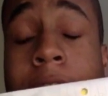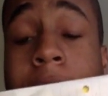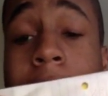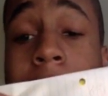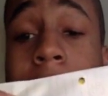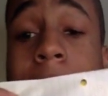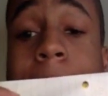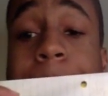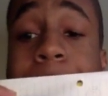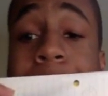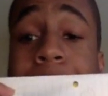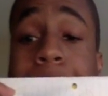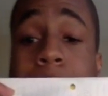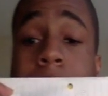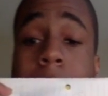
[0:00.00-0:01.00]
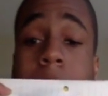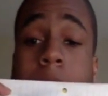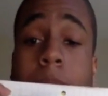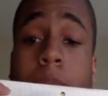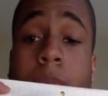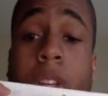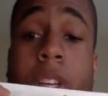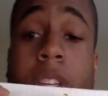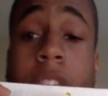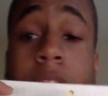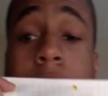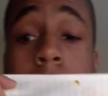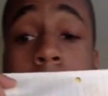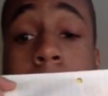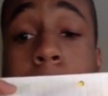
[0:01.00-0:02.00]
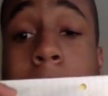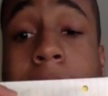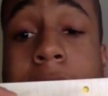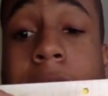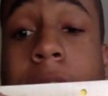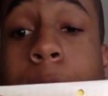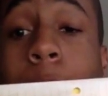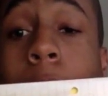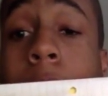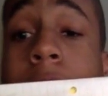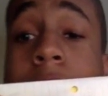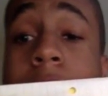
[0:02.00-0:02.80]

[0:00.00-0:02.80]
And so it basically works.